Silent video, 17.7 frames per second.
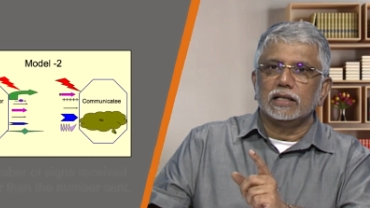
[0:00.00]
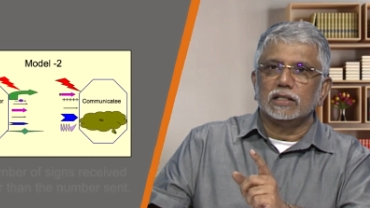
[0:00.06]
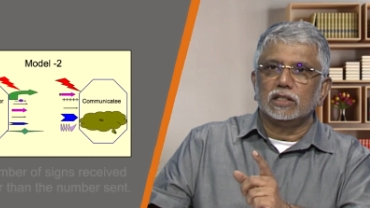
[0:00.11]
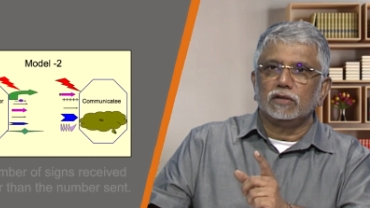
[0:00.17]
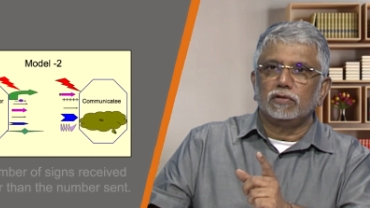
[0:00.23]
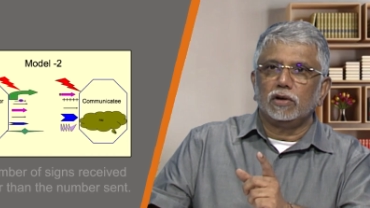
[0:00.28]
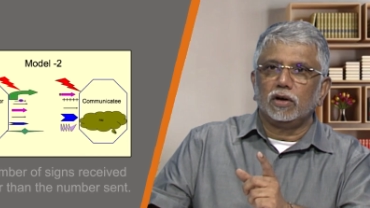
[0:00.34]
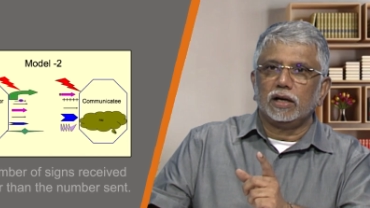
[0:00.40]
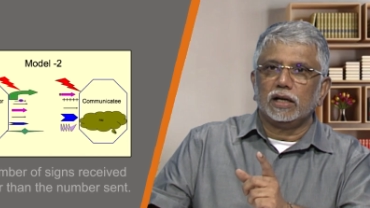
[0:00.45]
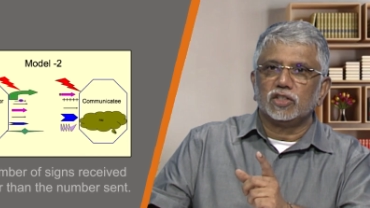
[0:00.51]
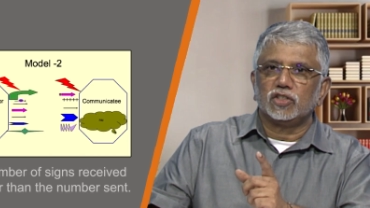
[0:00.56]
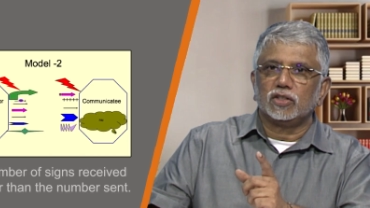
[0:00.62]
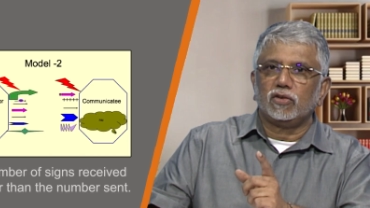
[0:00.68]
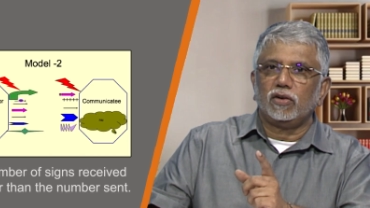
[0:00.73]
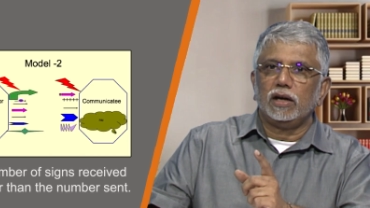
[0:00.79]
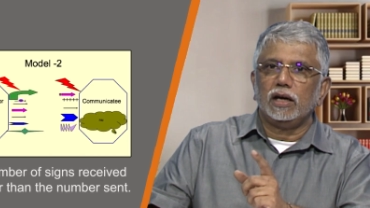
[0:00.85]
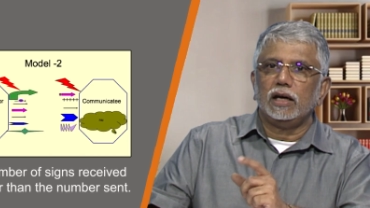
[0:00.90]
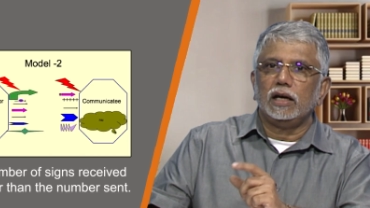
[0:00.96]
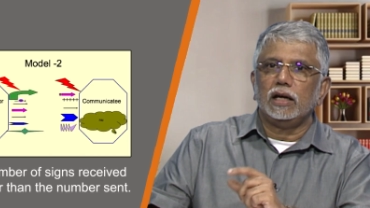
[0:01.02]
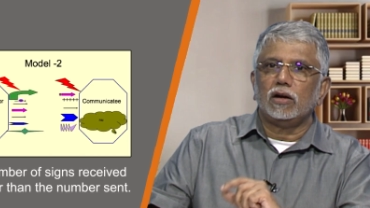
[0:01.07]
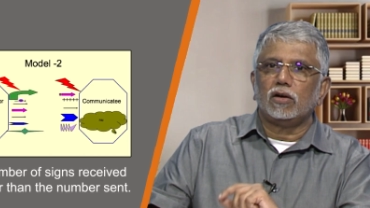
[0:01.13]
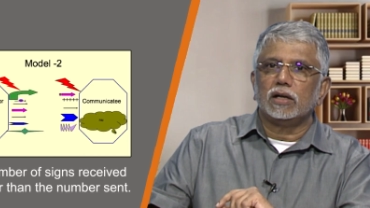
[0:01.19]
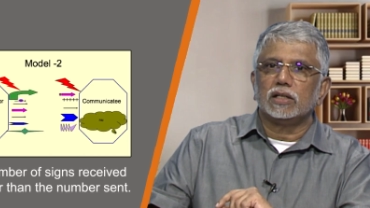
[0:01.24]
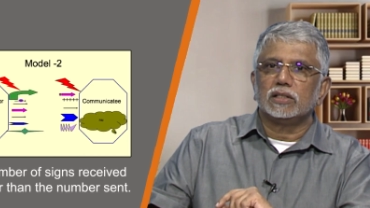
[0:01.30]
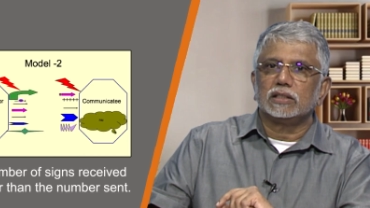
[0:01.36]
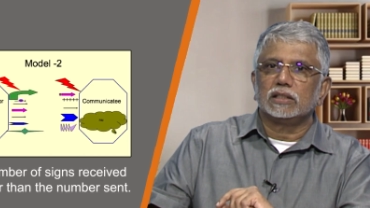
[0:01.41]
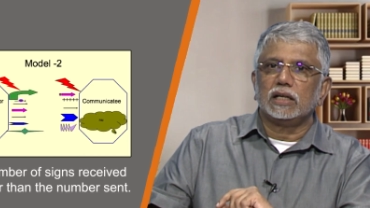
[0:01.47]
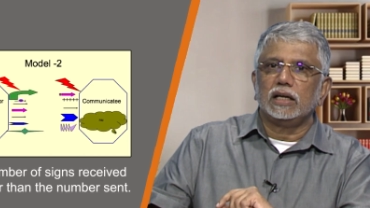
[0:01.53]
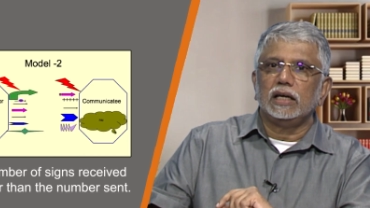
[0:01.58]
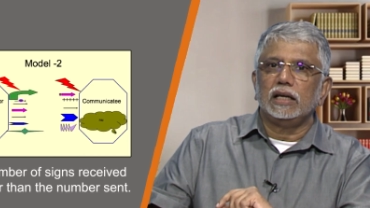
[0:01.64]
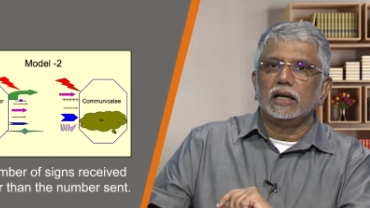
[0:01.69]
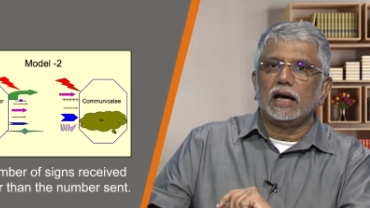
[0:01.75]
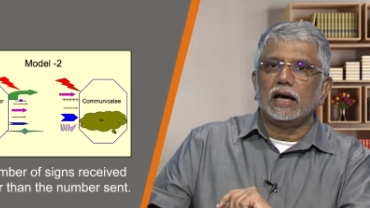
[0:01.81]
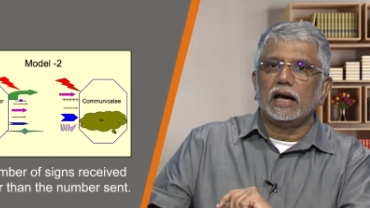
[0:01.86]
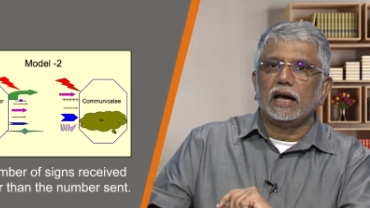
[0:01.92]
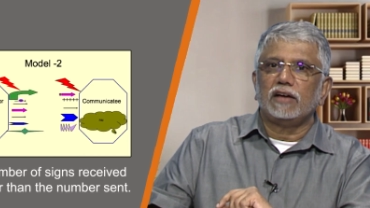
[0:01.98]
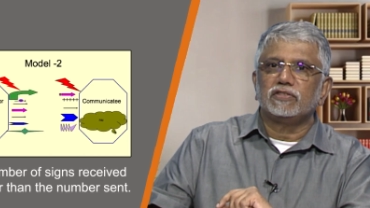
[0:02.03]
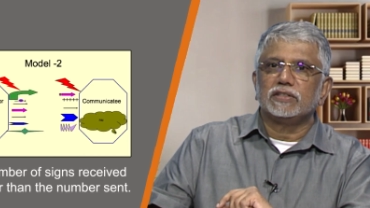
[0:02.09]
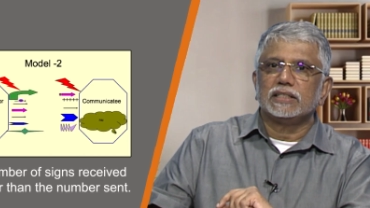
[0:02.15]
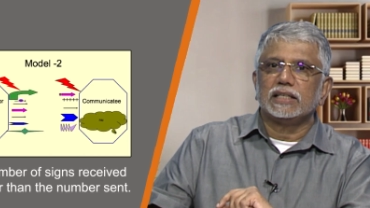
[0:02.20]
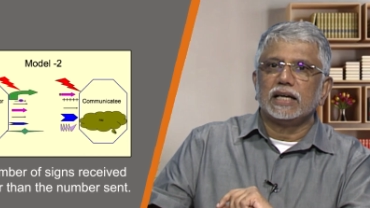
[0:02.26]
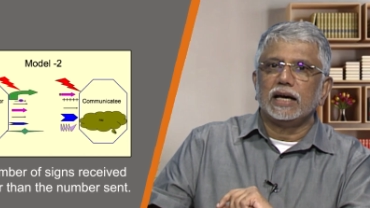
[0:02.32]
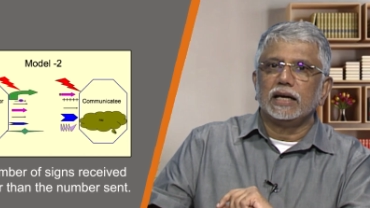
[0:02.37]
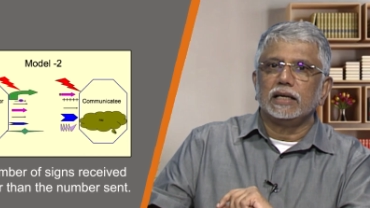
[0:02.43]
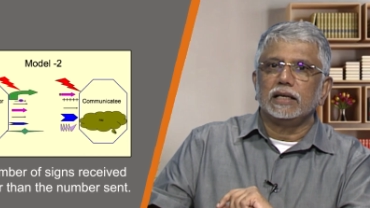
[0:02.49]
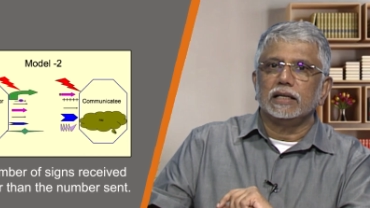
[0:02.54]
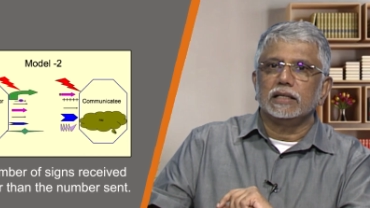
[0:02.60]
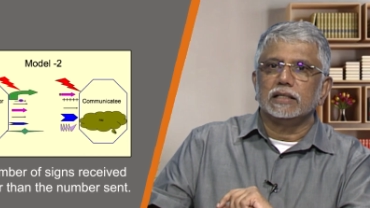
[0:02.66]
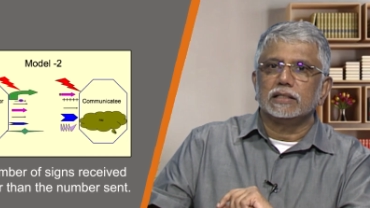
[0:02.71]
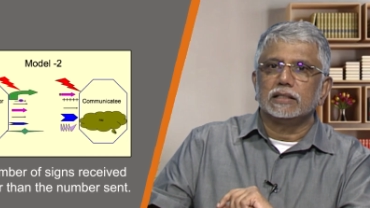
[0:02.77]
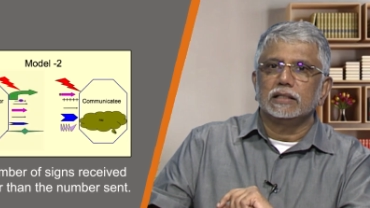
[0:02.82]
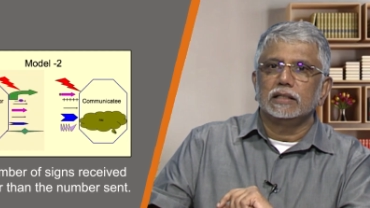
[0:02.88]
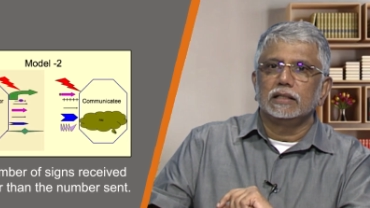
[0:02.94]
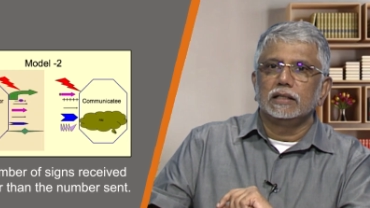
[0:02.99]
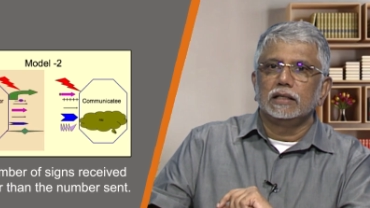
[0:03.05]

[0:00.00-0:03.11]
if you look at a screen, on the screen I have signs,